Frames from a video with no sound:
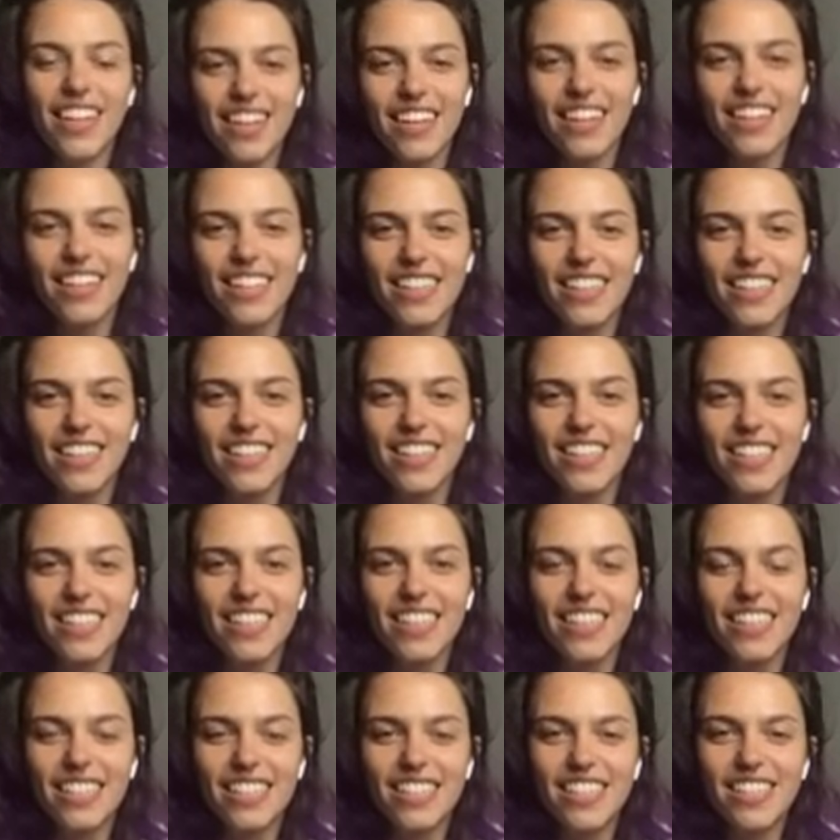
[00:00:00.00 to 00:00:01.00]

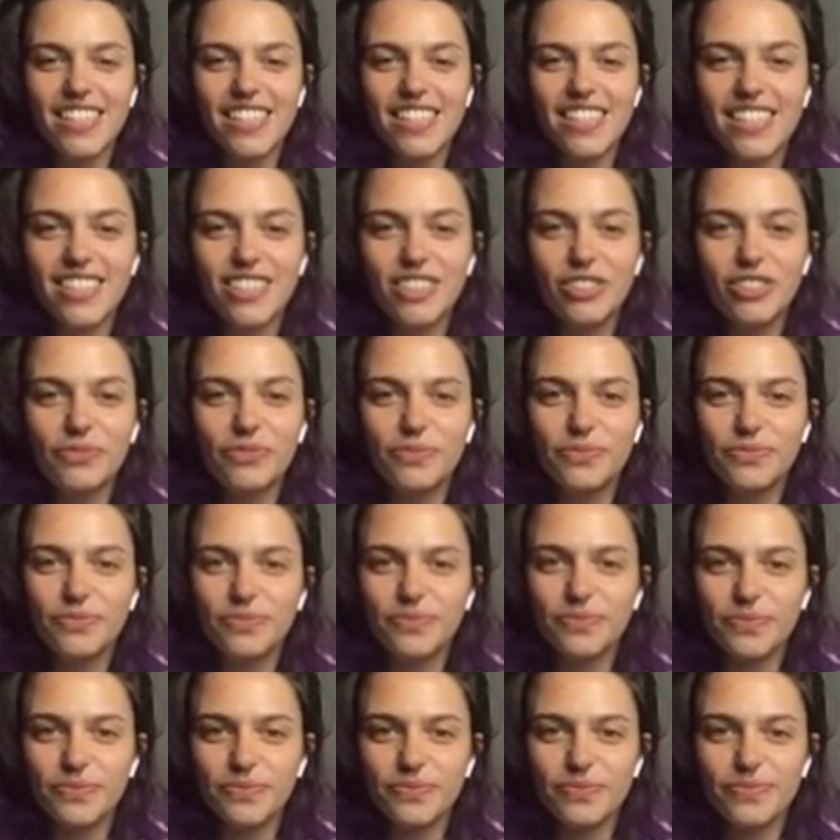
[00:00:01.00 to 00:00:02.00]

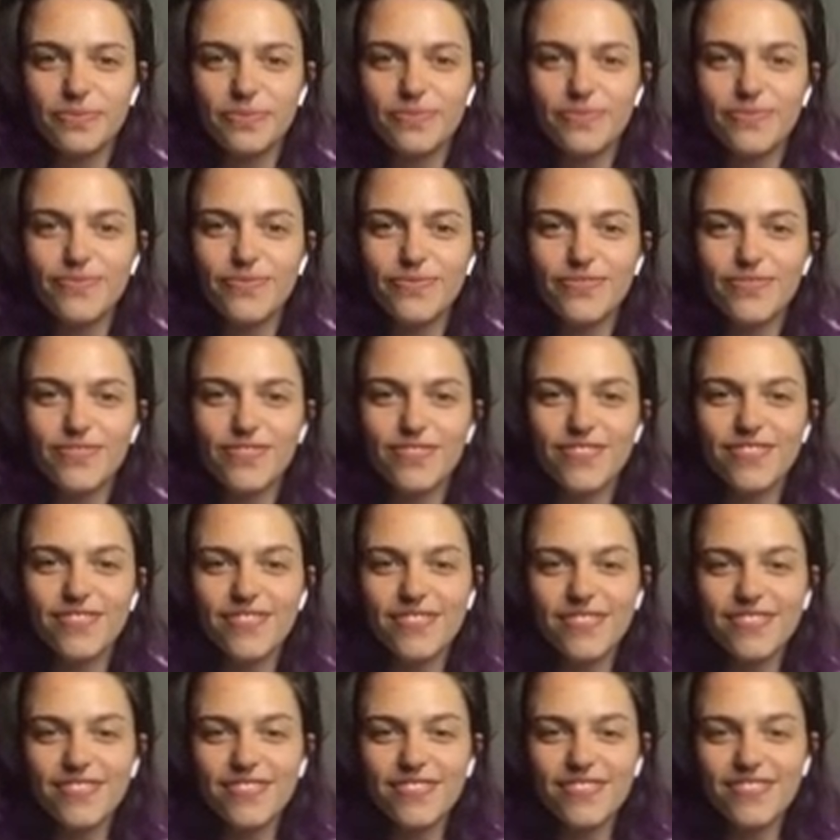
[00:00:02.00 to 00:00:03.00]

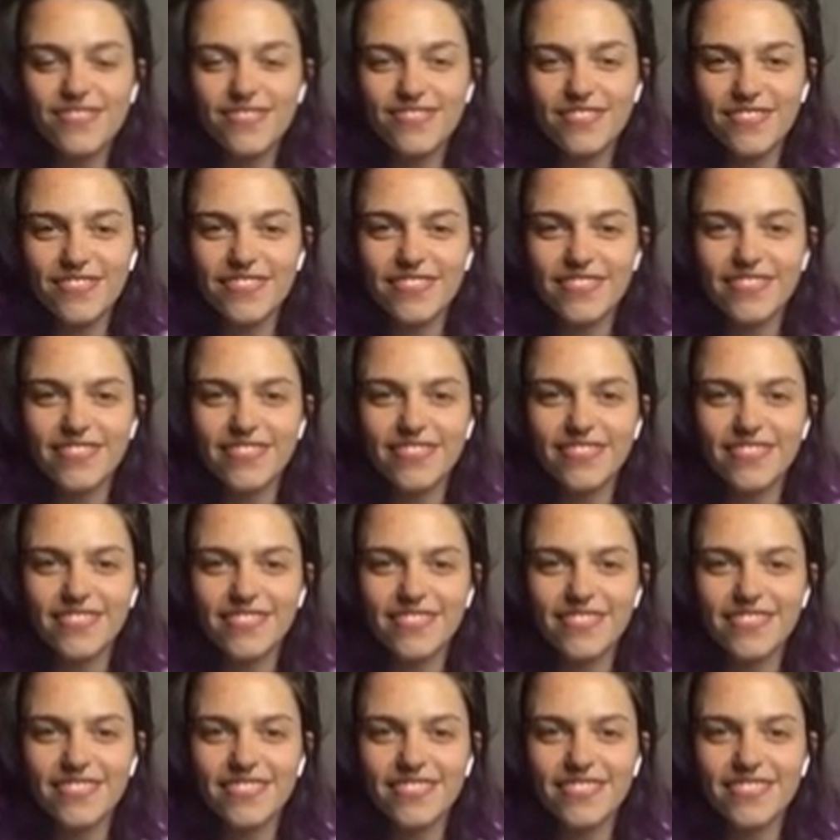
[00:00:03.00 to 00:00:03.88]
[no speech]